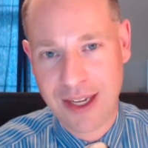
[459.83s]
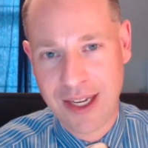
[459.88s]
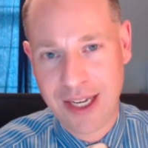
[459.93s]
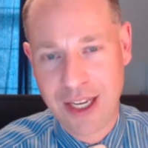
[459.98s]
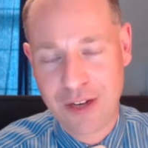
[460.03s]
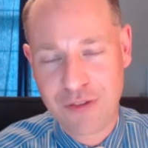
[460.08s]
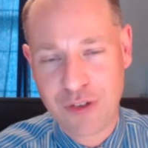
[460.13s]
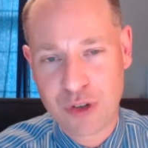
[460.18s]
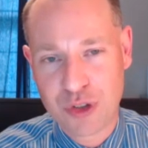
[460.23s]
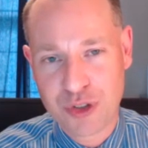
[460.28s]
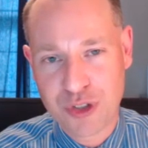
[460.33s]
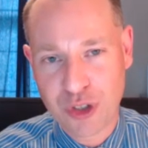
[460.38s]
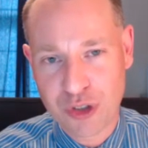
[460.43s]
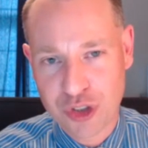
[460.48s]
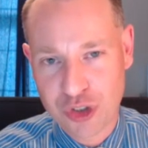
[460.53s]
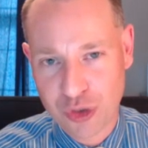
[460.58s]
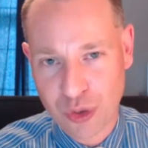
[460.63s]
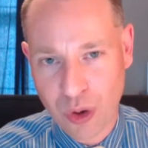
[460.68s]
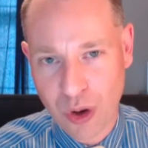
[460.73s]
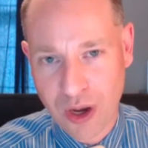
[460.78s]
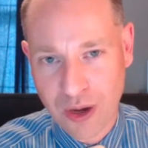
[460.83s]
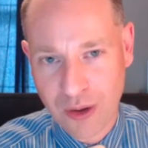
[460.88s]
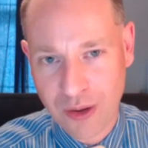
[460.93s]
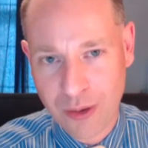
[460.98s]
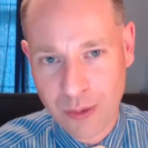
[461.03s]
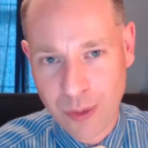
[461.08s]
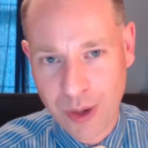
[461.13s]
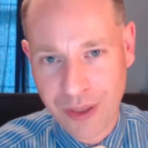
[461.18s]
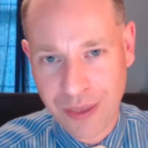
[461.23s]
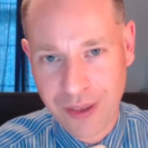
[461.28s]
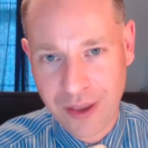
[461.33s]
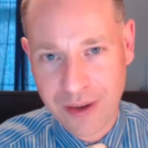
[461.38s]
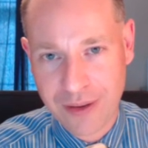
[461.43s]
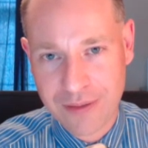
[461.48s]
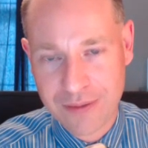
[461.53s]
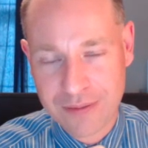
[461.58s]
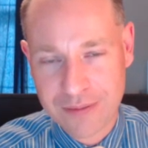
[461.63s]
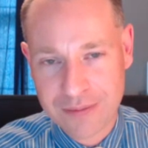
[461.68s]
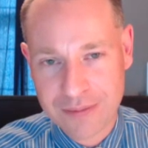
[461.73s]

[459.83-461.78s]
And if you're still struggling with it,